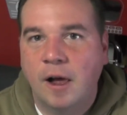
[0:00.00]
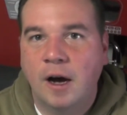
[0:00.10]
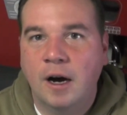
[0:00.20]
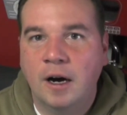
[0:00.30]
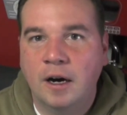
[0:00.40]

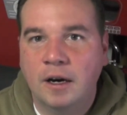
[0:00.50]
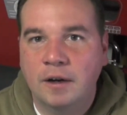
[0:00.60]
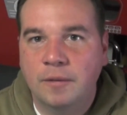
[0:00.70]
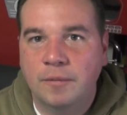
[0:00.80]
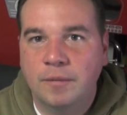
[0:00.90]
Uh,
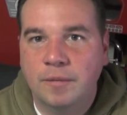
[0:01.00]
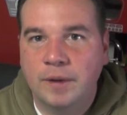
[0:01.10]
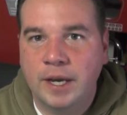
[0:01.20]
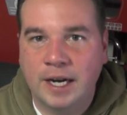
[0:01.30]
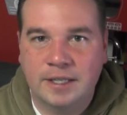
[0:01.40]

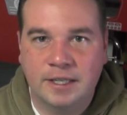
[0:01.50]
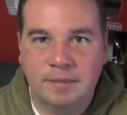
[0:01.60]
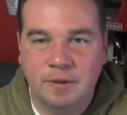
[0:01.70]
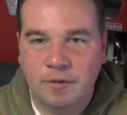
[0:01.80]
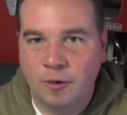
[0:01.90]
he actually,
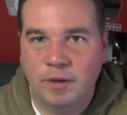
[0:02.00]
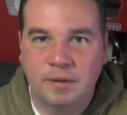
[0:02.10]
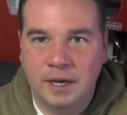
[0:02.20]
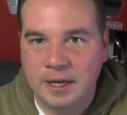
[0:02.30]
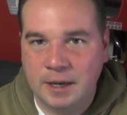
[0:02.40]
before the
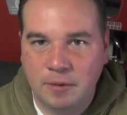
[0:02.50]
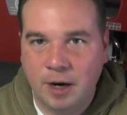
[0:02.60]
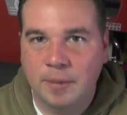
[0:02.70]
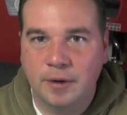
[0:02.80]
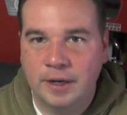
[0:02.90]
ending
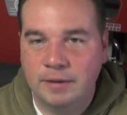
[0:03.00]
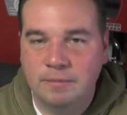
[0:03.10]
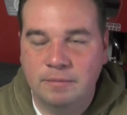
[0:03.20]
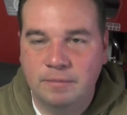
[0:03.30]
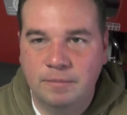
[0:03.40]
proper, he
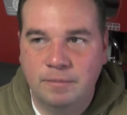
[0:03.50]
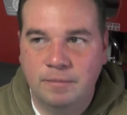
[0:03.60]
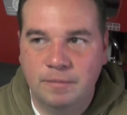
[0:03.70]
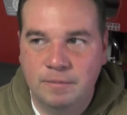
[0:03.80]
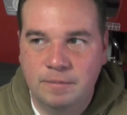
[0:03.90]

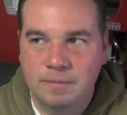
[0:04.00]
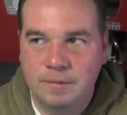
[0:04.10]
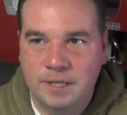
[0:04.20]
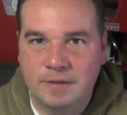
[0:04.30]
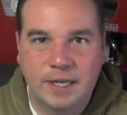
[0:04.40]

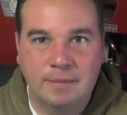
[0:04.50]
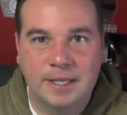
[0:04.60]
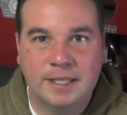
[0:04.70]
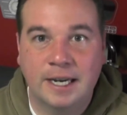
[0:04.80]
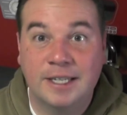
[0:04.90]
Stephen King
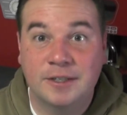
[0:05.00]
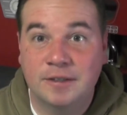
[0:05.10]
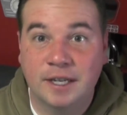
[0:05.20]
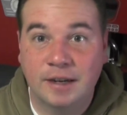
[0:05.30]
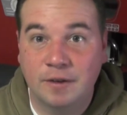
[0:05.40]
basically asks you,
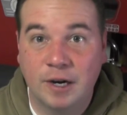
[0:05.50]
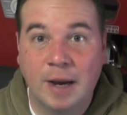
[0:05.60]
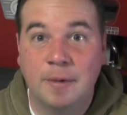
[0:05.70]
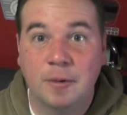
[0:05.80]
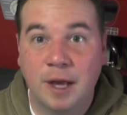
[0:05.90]
he's like, if you're
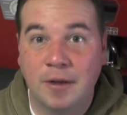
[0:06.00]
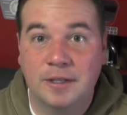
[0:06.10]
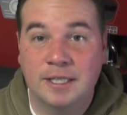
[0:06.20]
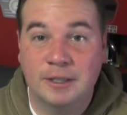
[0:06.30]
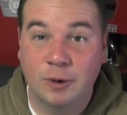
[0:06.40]
happy with how
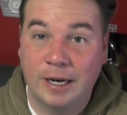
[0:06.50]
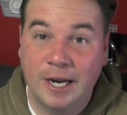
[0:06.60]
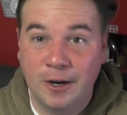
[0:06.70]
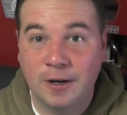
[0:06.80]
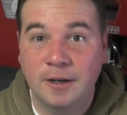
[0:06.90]
this ends right
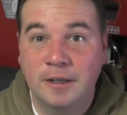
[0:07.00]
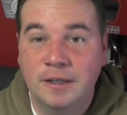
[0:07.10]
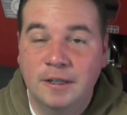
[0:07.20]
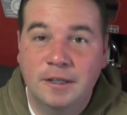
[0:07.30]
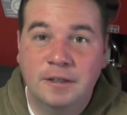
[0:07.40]
here,
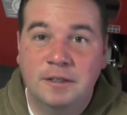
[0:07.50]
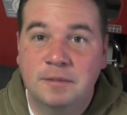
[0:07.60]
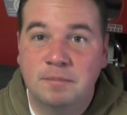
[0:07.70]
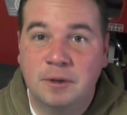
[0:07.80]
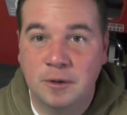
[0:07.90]

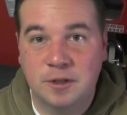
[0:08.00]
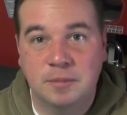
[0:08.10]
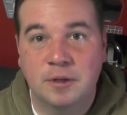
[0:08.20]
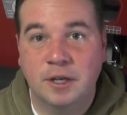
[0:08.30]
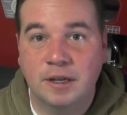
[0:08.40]
close the
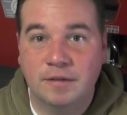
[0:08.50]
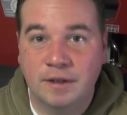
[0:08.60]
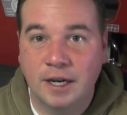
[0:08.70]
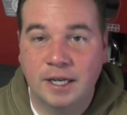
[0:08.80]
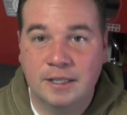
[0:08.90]
book. If
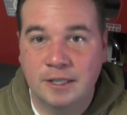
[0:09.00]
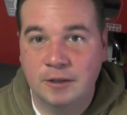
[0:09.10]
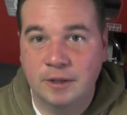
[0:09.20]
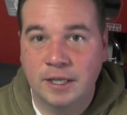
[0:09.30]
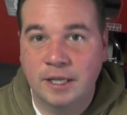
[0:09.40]
not,
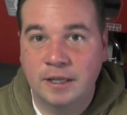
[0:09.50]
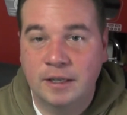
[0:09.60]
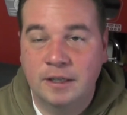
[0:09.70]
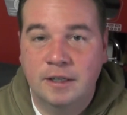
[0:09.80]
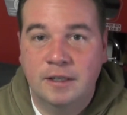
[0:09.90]
continue reading,
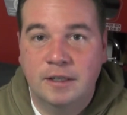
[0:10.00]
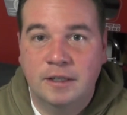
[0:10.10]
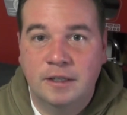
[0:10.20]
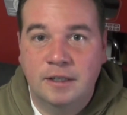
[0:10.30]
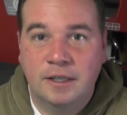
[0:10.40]

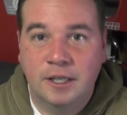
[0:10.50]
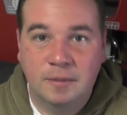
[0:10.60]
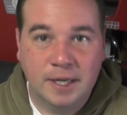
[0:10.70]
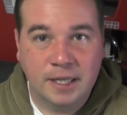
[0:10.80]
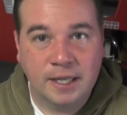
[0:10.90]
and you
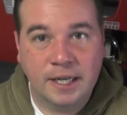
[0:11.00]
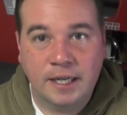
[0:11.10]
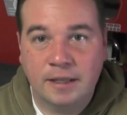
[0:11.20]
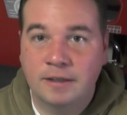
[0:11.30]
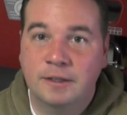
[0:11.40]
might not like
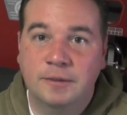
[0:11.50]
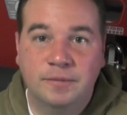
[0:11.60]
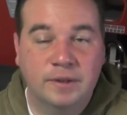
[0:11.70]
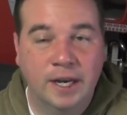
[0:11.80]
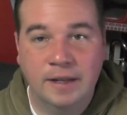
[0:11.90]
it.
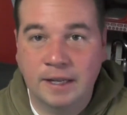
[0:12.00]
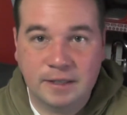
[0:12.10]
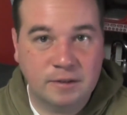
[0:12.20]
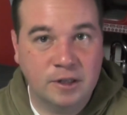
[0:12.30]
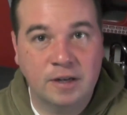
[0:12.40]
And
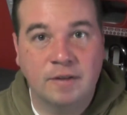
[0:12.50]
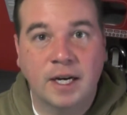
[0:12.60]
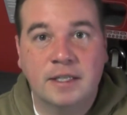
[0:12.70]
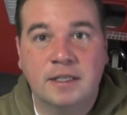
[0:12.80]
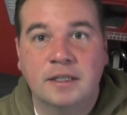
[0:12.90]
that's good
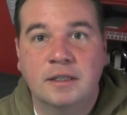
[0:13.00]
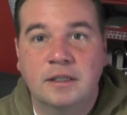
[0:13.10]
advice.